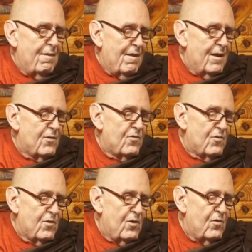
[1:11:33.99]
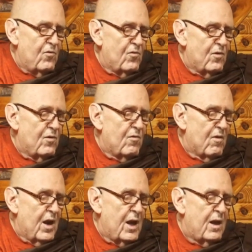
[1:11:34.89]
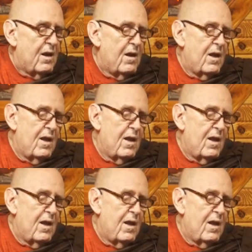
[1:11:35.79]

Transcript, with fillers: Thus you should train.